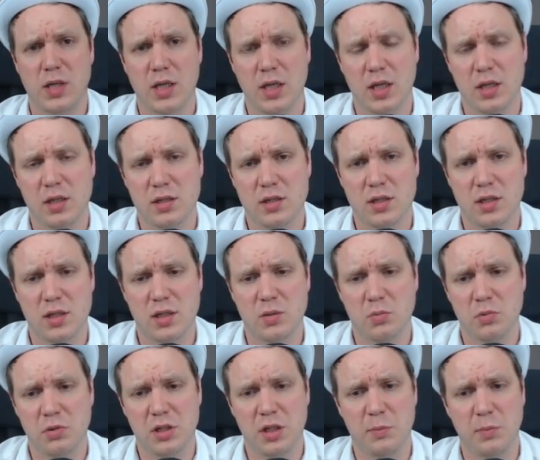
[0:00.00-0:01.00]
and uh,
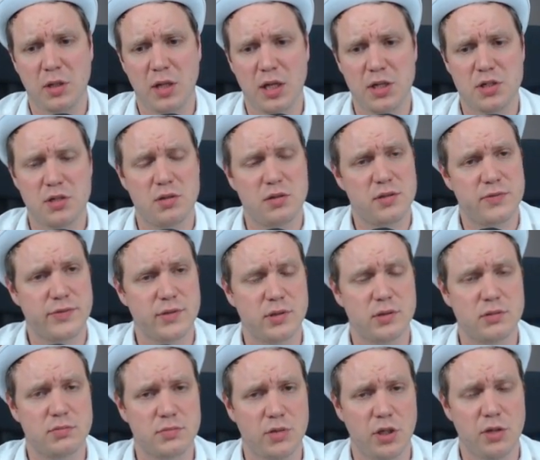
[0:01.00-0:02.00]
what are the implications
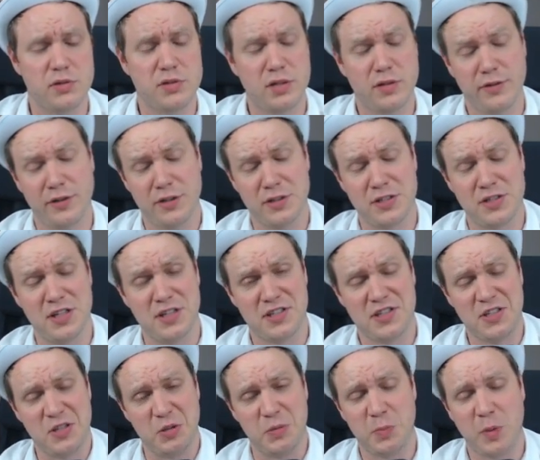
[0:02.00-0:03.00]
for those of us that
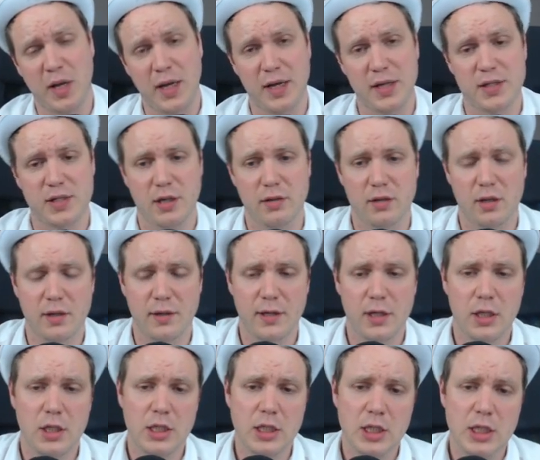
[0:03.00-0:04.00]
still play Dota?
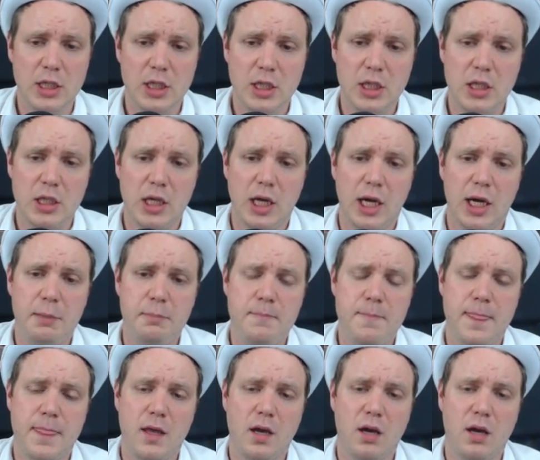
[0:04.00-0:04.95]
Um,